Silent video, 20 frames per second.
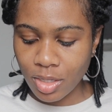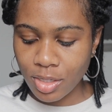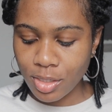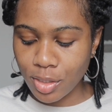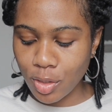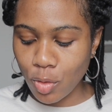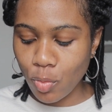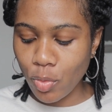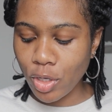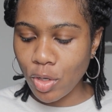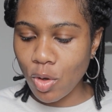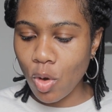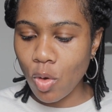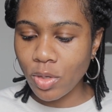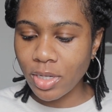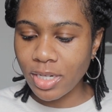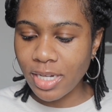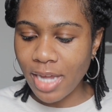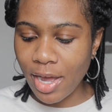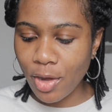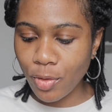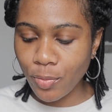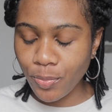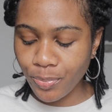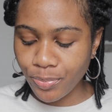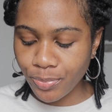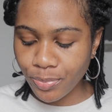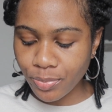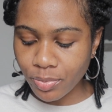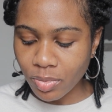So when you hold it
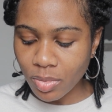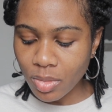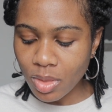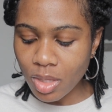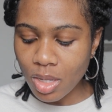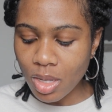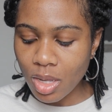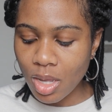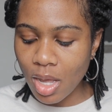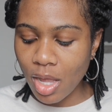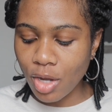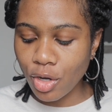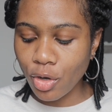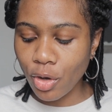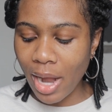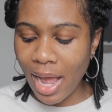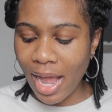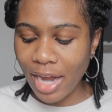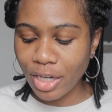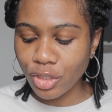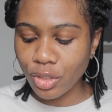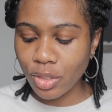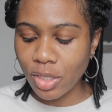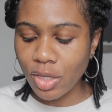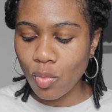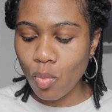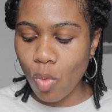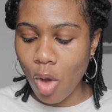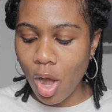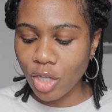down, and you're
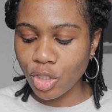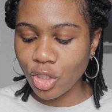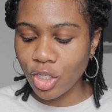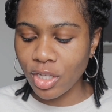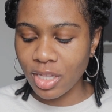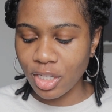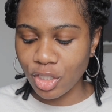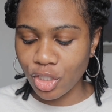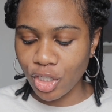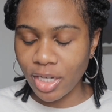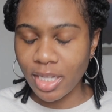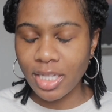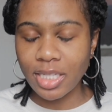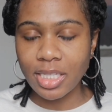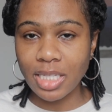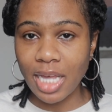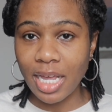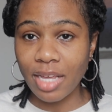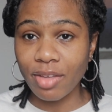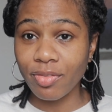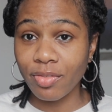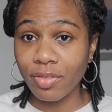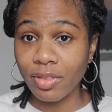actually watching the chickens like